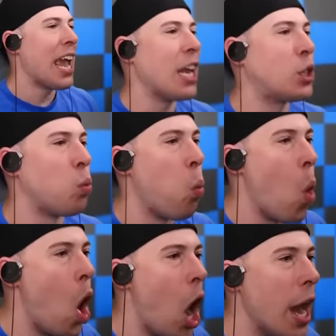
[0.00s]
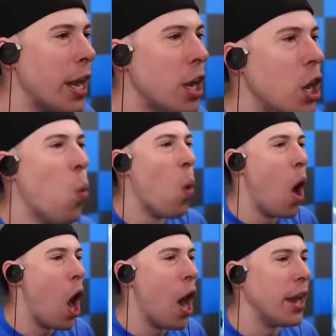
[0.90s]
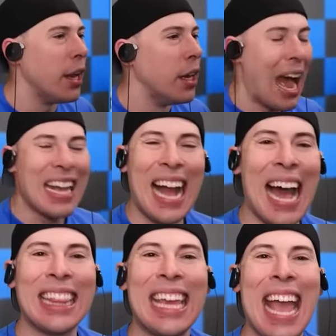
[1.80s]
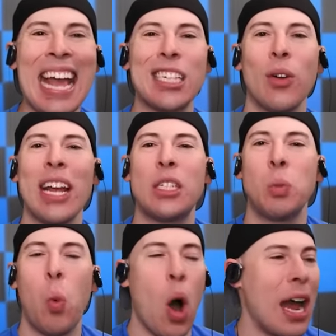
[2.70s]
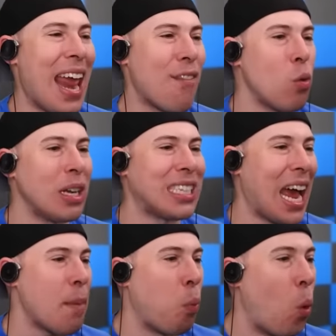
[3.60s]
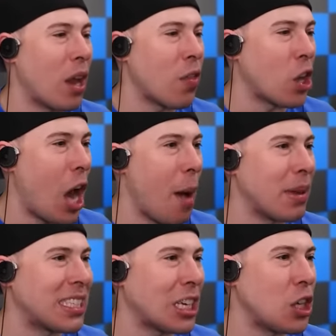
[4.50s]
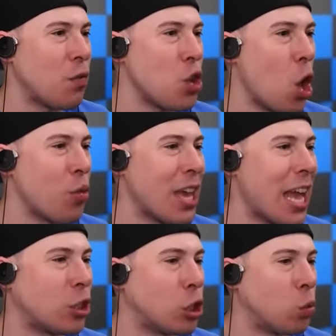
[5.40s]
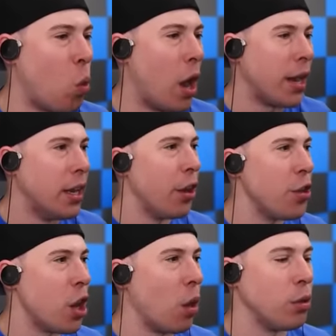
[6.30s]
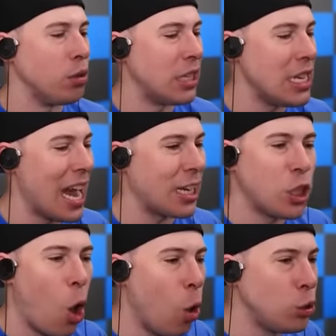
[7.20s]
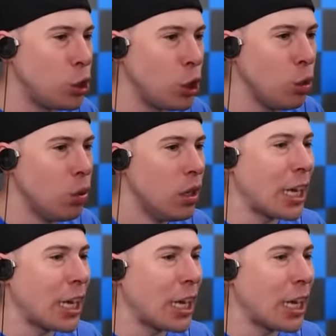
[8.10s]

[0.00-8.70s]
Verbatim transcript: It's one. One. I got the answer. It's one. Everyone type one in the comment section if you know the answer's one. There you go. You see, I told you.